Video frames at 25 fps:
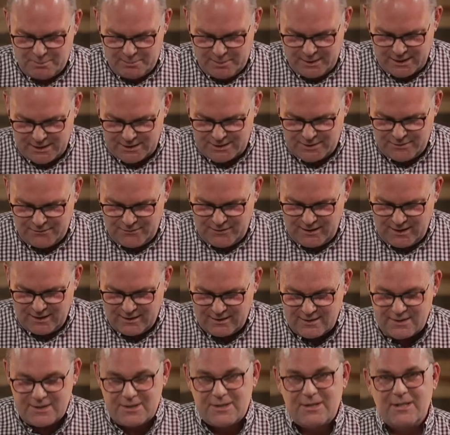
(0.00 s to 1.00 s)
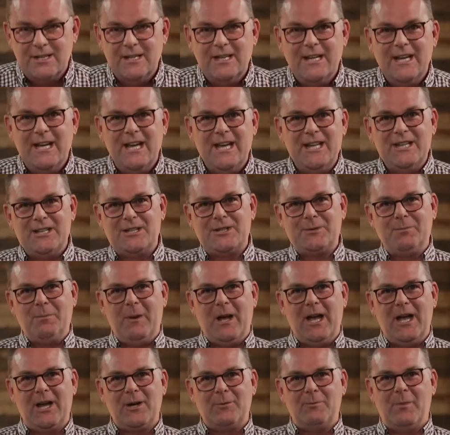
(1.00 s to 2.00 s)
perseverance
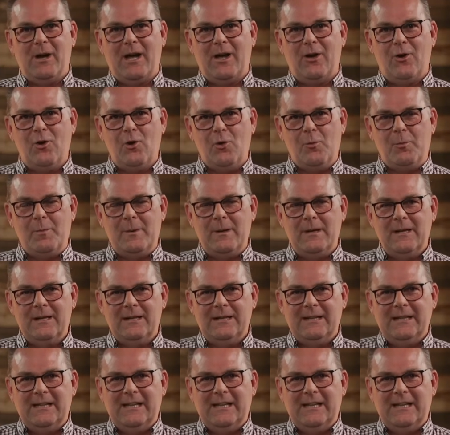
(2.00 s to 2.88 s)
inspired by hope.